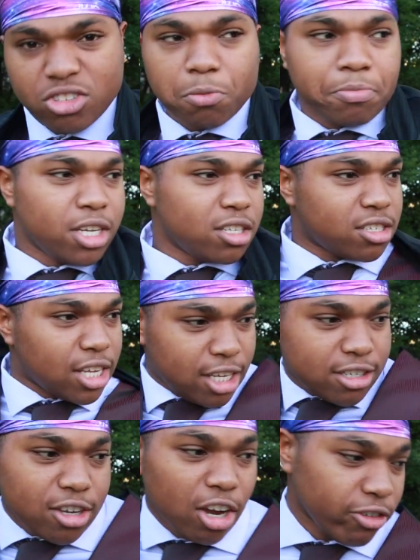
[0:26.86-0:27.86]
No pit
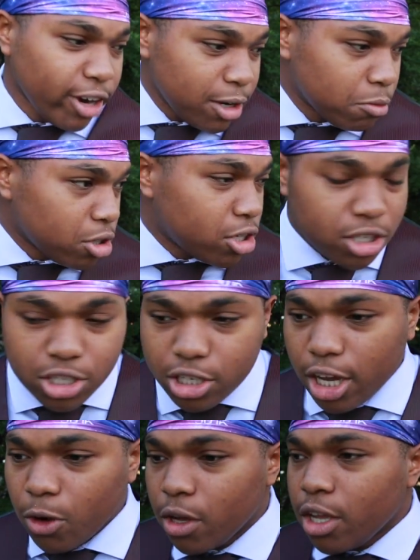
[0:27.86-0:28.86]
stains. All right, we're good to
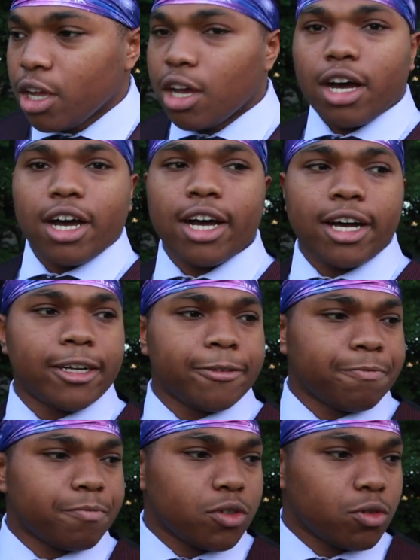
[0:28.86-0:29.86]
go. Uh,
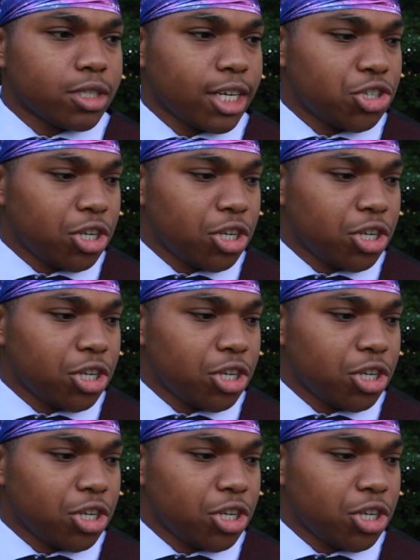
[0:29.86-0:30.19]
where's that